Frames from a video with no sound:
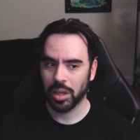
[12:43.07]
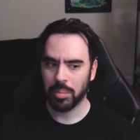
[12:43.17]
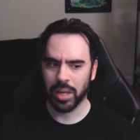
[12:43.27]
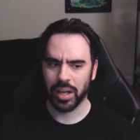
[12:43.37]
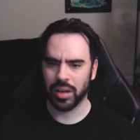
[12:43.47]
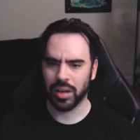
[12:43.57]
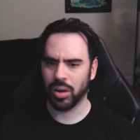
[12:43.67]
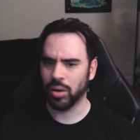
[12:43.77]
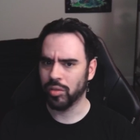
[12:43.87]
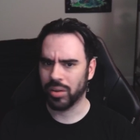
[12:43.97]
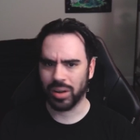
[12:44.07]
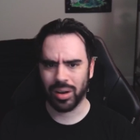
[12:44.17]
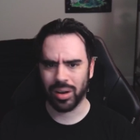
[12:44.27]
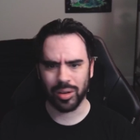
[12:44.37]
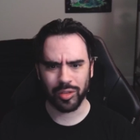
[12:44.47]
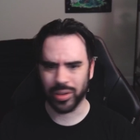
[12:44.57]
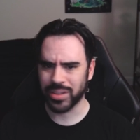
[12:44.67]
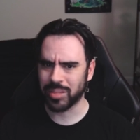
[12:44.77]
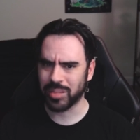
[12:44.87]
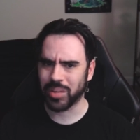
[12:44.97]
But overall,
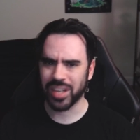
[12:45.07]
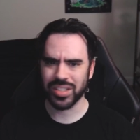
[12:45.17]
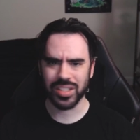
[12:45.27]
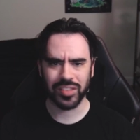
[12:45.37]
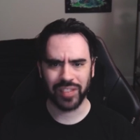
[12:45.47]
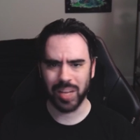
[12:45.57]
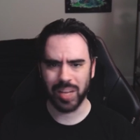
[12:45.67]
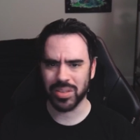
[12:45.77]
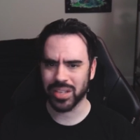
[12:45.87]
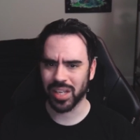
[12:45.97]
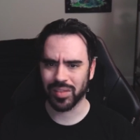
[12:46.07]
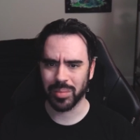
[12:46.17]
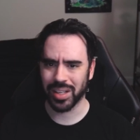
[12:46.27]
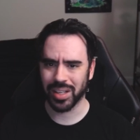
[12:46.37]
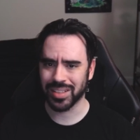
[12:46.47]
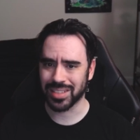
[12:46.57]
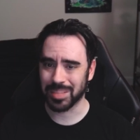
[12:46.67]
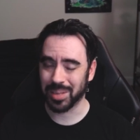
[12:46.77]
first impressions of the Vibrasonic from Beyond Sleep